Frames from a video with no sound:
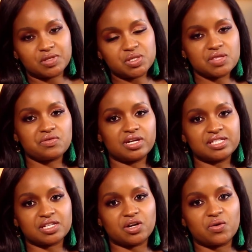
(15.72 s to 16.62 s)
You see, 3
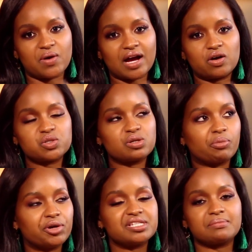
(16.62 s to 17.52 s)
years ago, I got to a
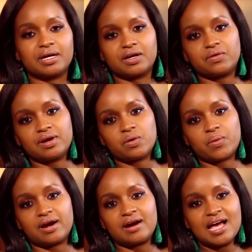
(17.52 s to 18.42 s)
point in my career
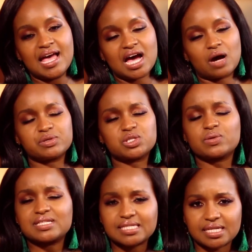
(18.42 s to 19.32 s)
where I was
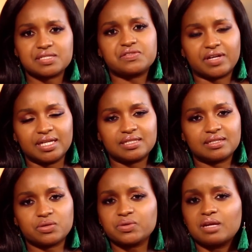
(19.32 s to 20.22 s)
so unsatisfied.
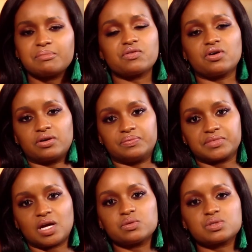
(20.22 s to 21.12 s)
And don't get me wrong,
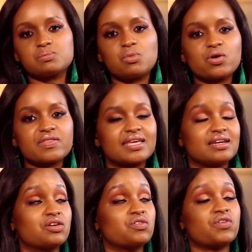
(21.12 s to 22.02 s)
I was more
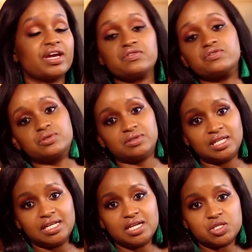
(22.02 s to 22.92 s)
than grateful
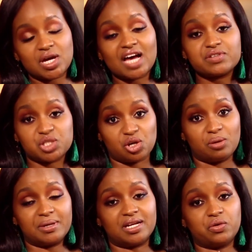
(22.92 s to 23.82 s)
to have a
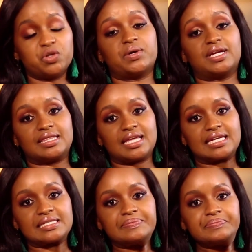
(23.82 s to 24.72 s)
job, and a good one at that.